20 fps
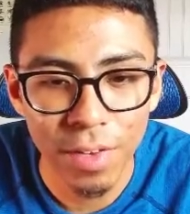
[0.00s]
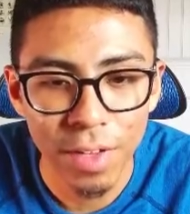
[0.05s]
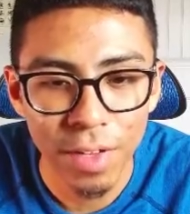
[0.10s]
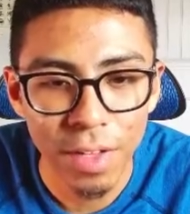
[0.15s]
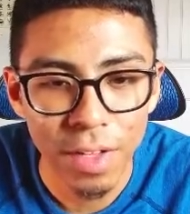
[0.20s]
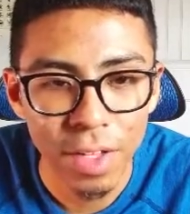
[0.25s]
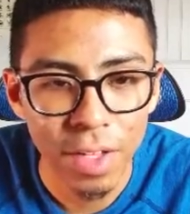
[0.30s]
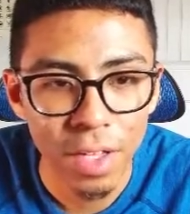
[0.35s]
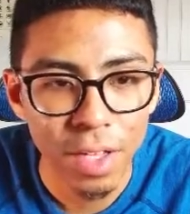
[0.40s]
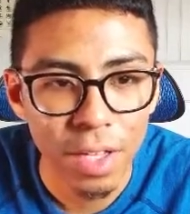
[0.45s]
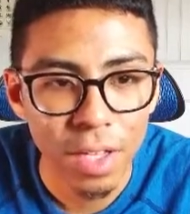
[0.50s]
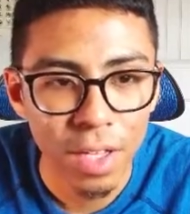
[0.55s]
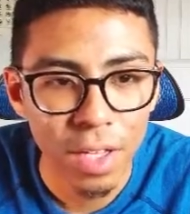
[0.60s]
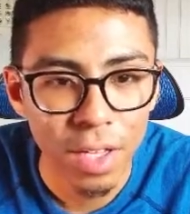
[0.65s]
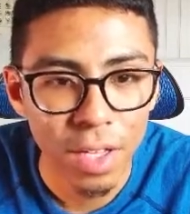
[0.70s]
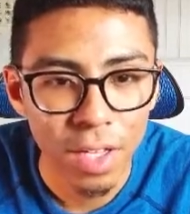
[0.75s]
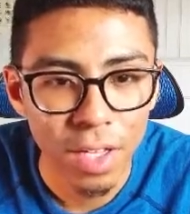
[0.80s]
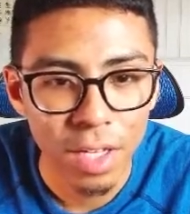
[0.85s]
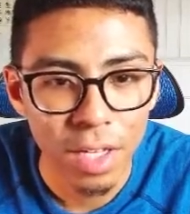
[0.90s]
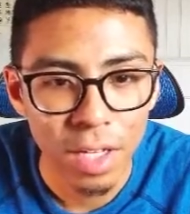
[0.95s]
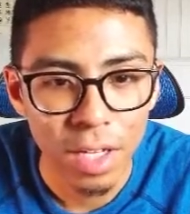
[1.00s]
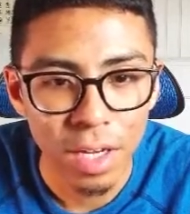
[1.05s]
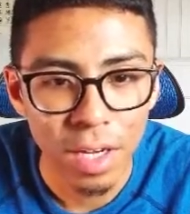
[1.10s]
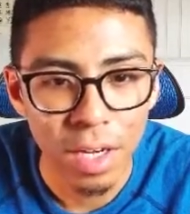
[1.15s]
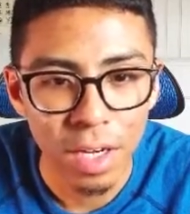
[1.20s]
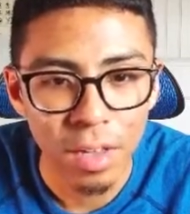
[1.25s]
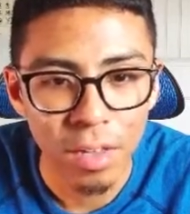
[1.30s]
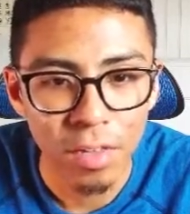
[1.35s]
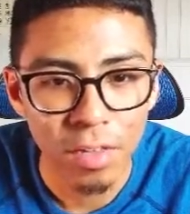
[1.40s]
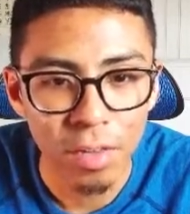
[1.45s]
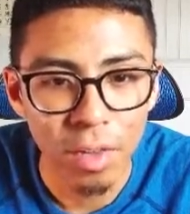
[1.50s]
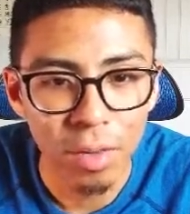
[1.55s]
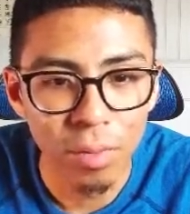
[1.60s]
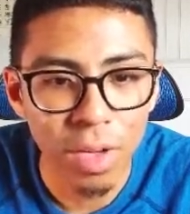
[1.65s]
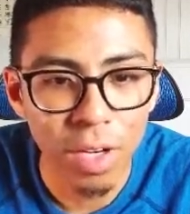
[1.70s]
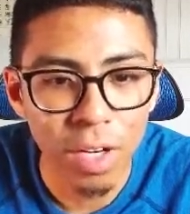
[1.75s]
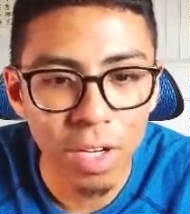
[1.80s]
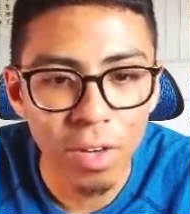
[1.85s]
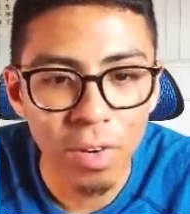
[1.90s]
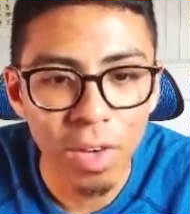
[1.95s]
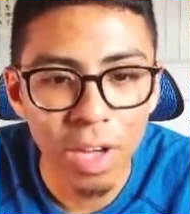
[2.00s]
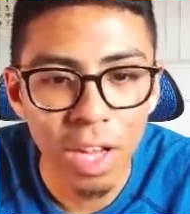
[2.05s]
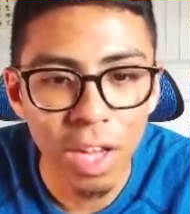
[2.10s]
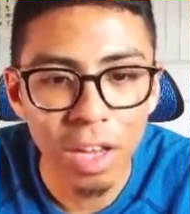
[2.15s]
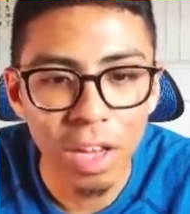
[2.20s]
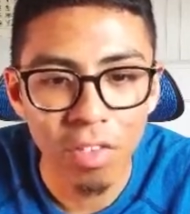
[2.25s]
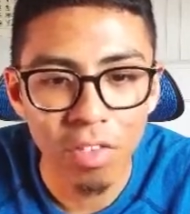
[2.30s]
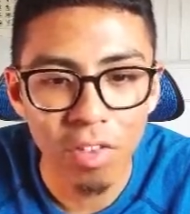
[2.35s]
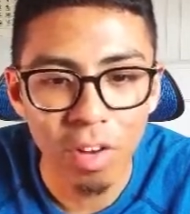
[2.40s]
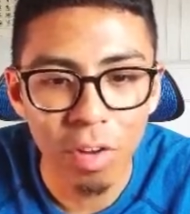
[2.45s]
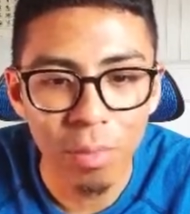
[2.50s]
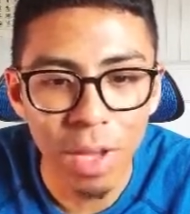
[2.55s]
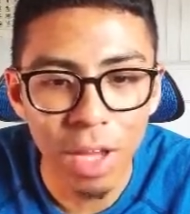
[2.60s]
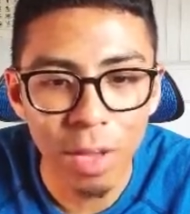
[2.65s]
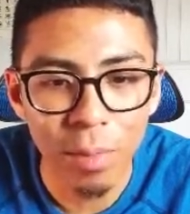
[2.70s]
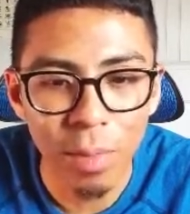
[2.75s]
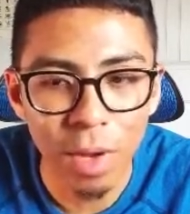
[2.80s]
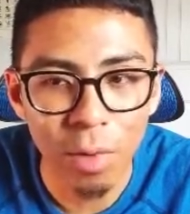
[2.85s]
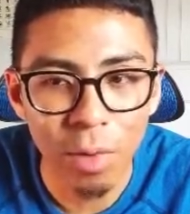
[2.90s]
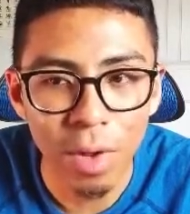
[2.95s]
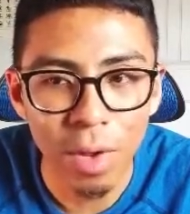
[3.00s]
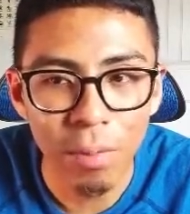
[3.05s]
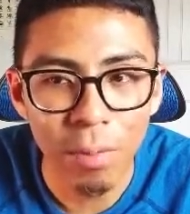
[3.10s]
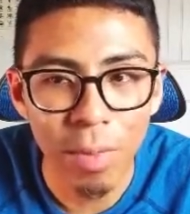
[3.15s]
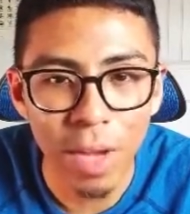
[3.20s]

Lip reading: Alright, so I'm gonna go ahead and start making my way